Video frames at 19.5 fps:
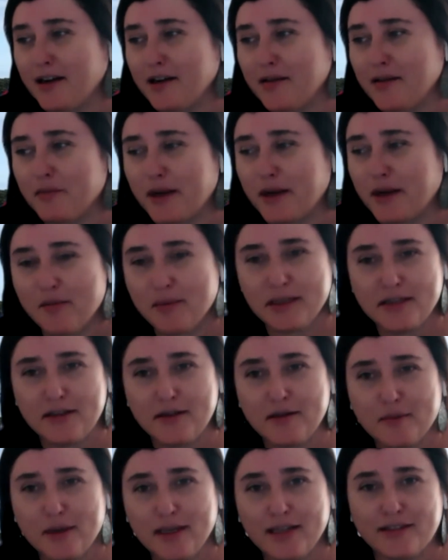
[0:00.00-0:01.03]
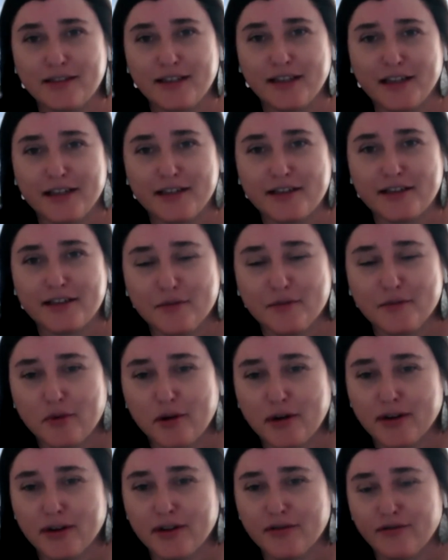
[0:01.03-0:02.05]
come into the mix, I guess, is
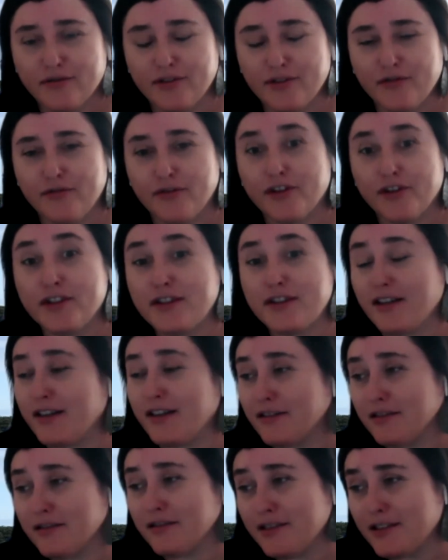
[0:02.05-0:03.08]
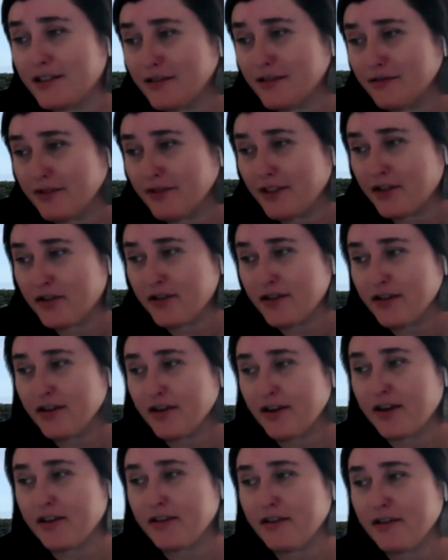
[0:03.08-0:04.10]
one of the first things, you know,
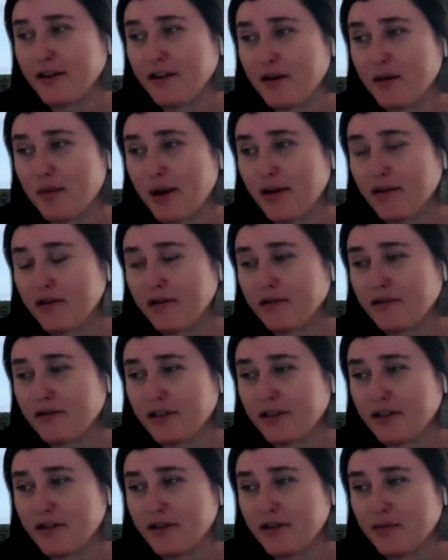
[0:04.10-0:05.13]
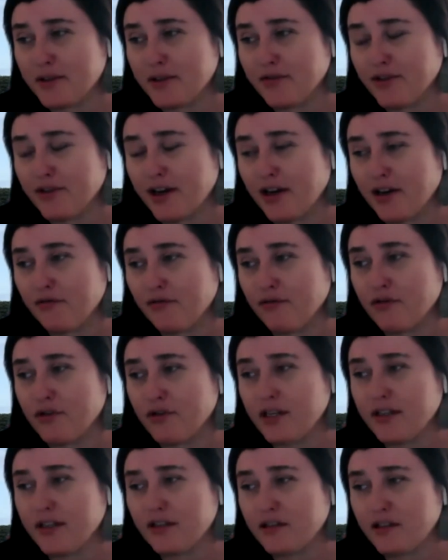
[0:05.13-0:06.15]
that I think about in terms of the
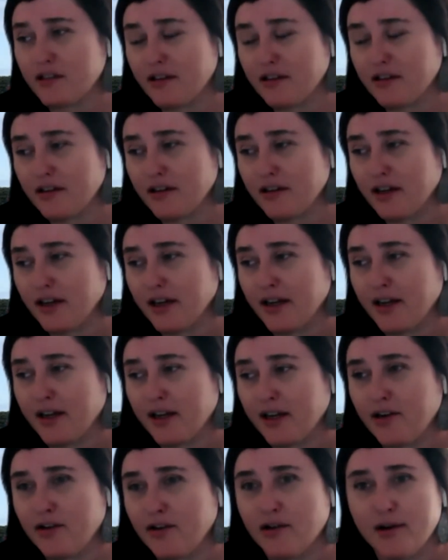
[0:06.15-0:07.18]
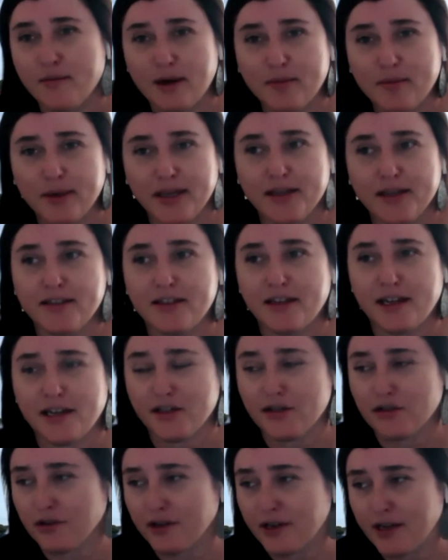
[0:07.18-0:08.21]
unvoiced. That, you know, I might be here
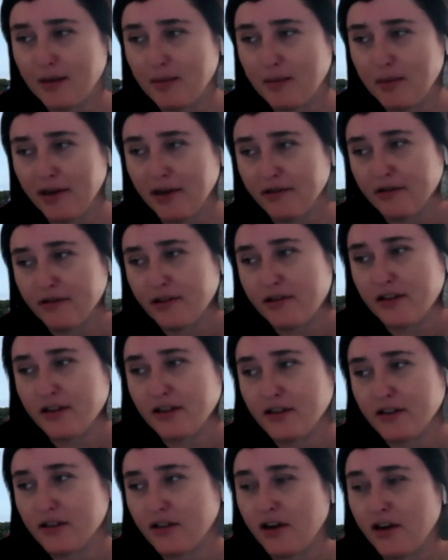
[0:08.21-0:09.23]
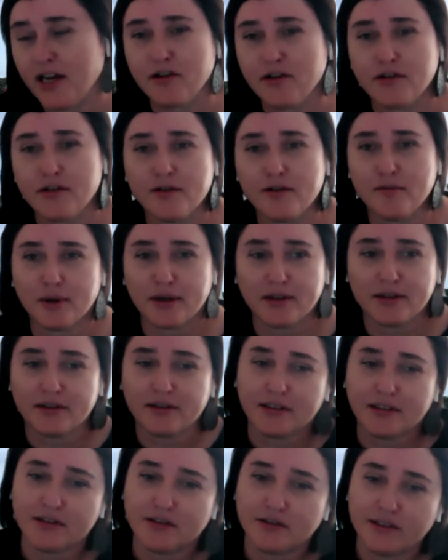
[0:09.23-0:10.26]
today talking about the things that I know, but
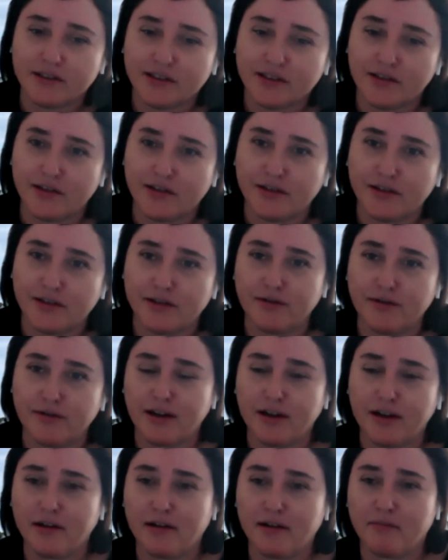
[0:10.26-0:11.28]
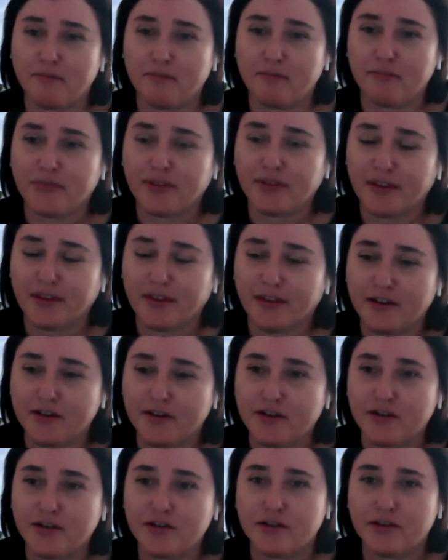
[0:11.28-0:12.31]
there's also, you
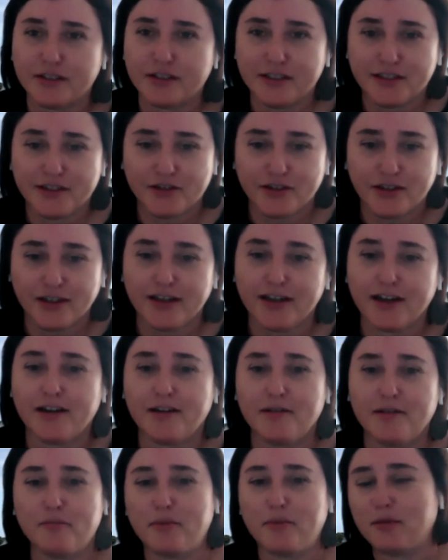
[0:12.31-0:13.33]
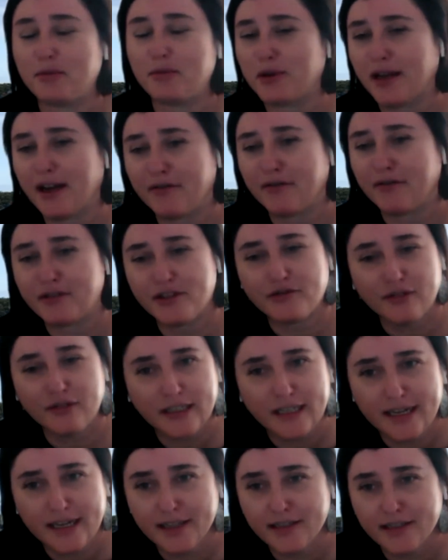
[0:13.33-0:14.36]
know, across Australia, people have different